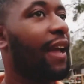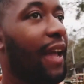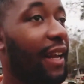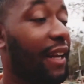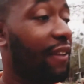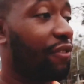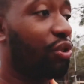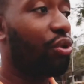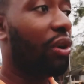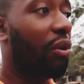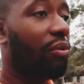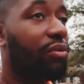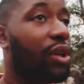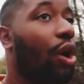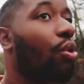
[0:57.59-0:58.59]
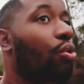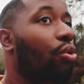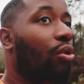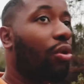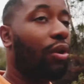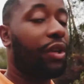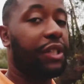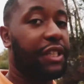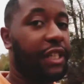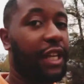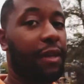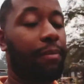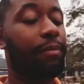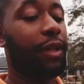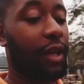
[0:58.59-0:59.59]
And if you don't know,
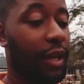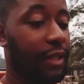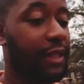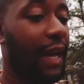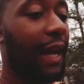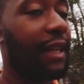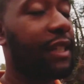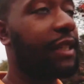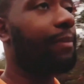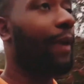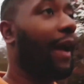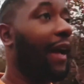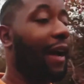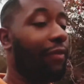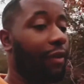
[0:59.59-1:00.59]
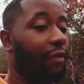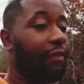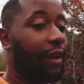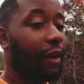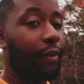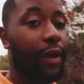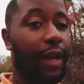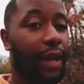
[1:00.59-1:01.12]
sheep, the Katahdin sheep I have are very